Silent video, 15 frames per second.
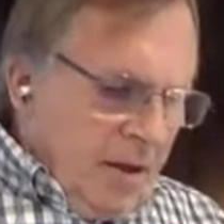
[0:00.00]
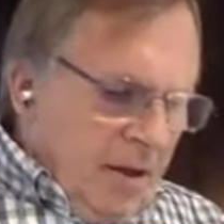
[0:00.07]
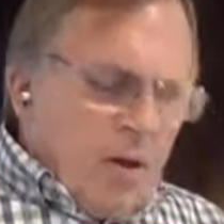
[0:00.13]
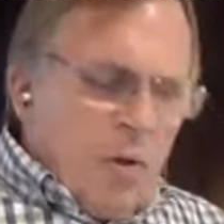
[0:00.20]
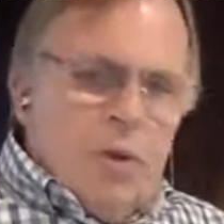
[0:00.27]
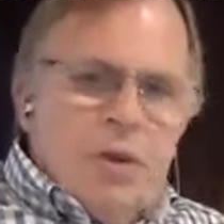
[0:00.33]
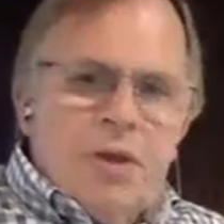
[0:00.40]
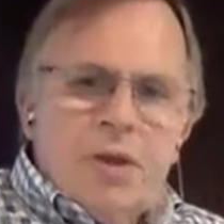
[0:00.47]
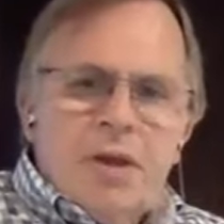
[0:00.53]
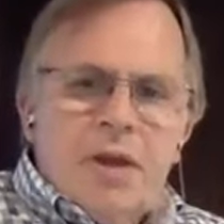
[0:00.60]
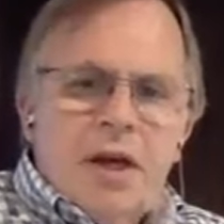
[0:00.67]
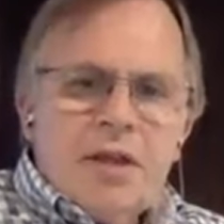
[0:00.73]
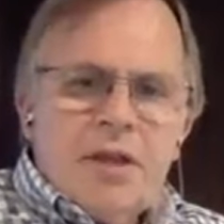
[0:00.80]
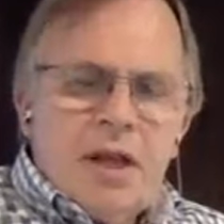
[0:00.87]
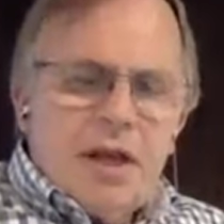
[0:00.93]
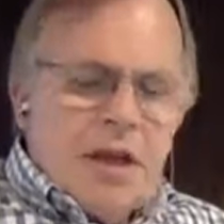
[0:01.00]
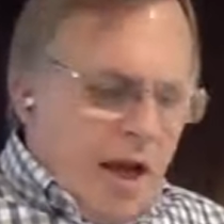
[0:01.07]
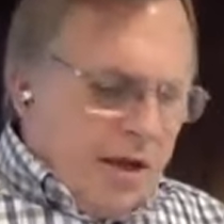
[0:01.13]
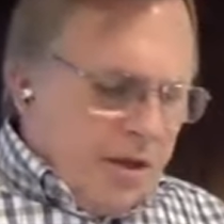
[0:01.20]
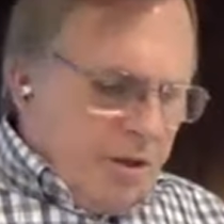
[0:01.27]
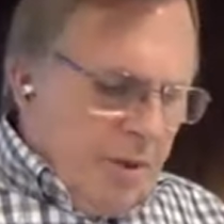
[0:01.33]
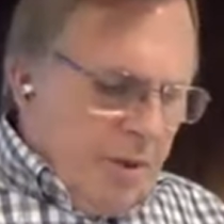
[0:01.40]
Quintin has
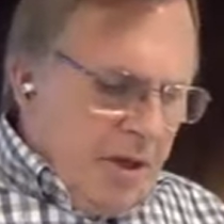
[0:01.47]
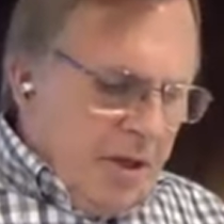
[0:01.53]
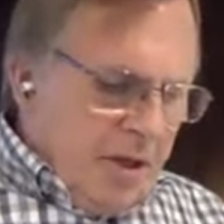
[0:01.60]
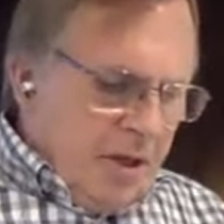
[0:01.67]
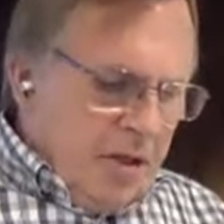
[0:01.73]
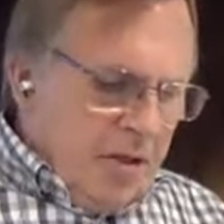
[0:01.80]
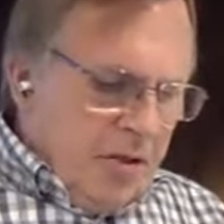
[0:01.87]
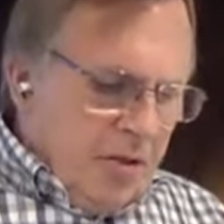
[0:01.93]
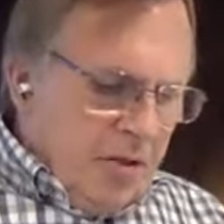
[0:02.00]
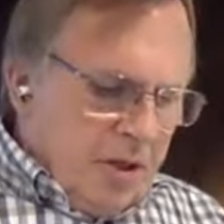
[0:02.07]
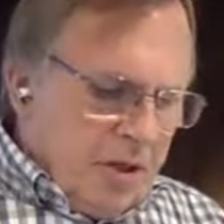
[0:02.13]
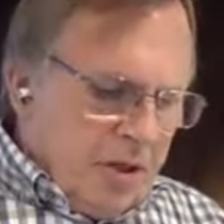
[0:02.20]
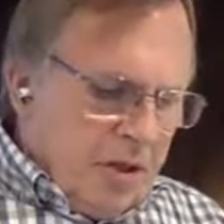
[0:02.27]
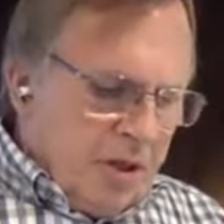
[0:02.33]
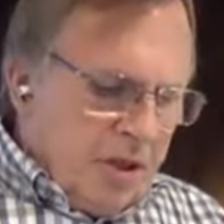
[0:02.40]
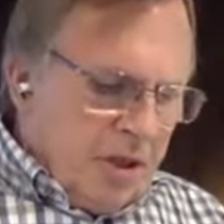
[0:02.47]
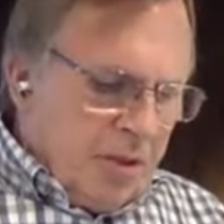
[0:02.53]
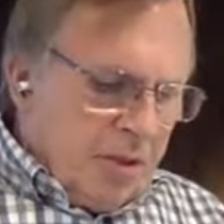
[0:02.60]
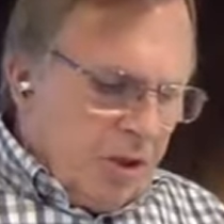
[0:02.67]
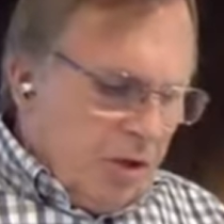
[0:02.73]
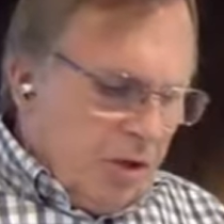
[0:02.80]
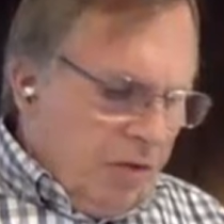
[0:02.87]
a tremendous interest in the
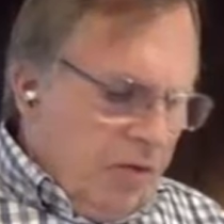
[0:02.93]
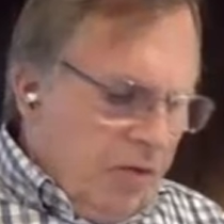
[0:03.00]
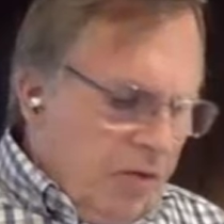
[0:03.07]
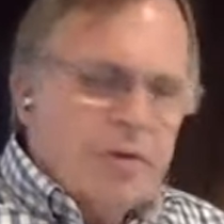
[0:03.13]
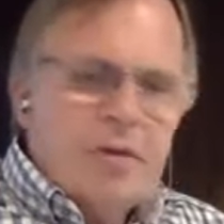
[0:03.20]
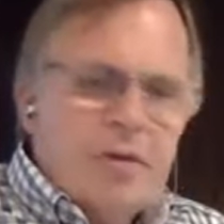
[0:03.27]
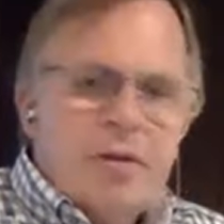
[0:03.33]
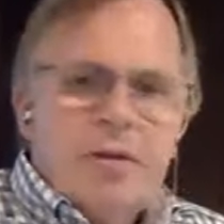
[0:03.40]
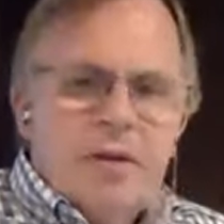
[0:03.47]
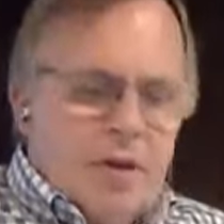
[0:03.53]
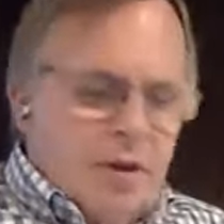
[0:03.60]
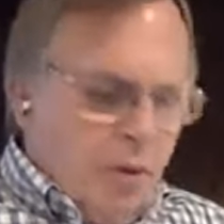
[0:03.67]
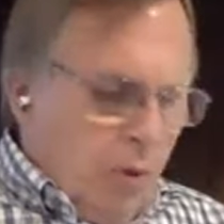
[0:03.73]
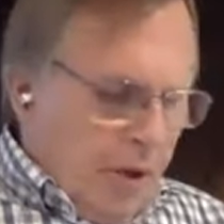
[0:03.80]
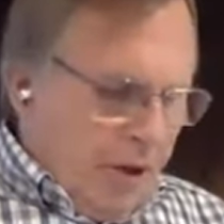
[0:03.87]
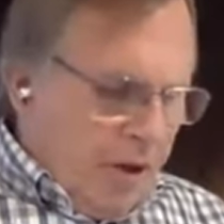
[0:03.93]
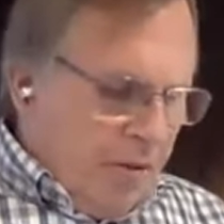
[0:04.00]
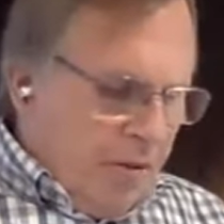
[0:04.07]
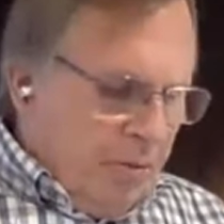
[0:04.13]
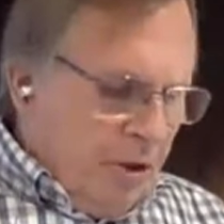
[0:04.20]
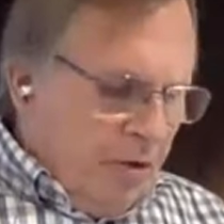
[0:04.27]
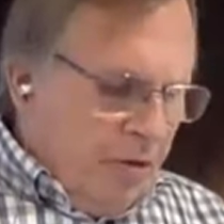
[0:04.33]
subject of food, whether
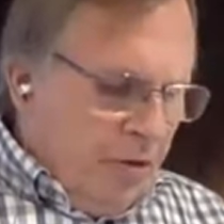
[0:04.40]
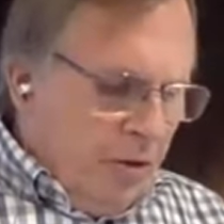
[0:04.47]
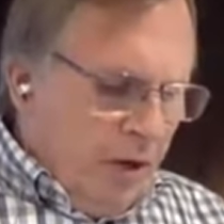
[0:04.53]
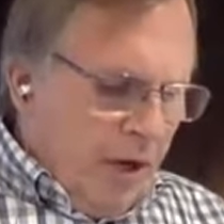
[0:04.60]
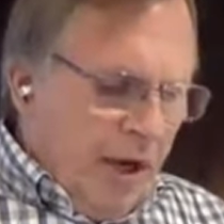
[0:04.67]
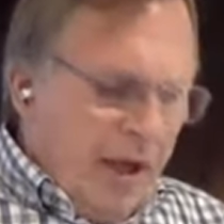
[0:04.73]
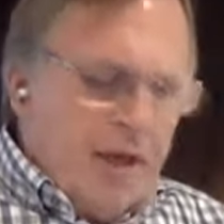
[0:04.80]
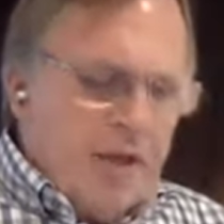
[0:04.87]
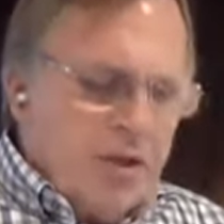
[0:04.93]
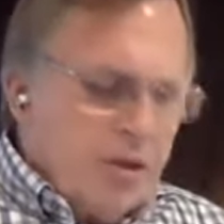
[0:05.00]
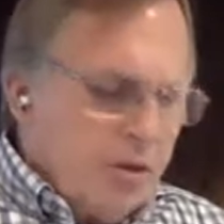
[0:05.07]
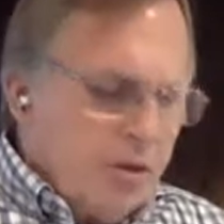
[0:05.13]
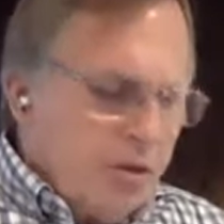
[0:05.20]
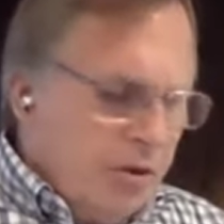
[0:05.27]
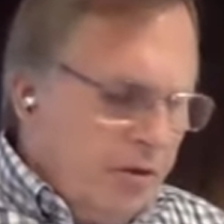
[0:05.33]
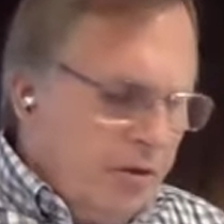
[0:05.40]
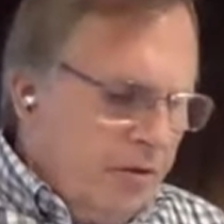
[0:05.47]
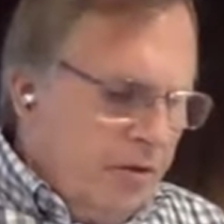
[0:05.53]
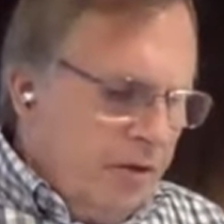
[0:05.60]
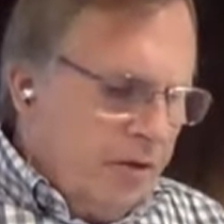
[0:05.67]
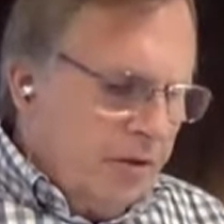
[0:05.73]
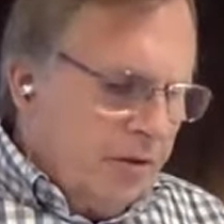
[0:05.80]
it be on four legs or grown in
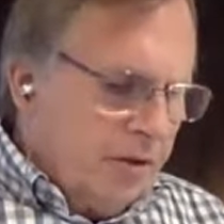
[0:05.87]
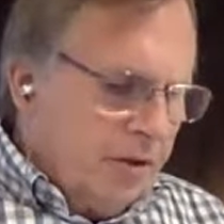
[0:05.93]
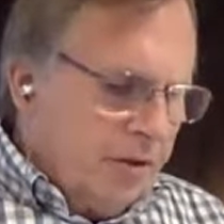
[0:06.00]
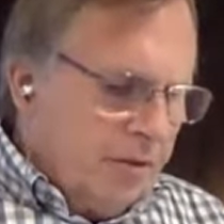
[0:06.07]
fields.